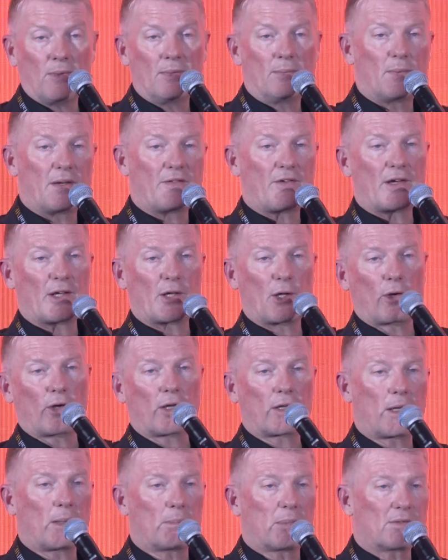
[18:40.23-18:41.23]
We've only got
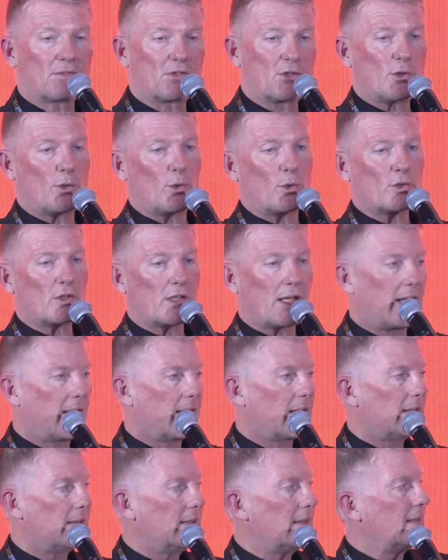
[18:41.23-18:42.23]
a couple of stores here,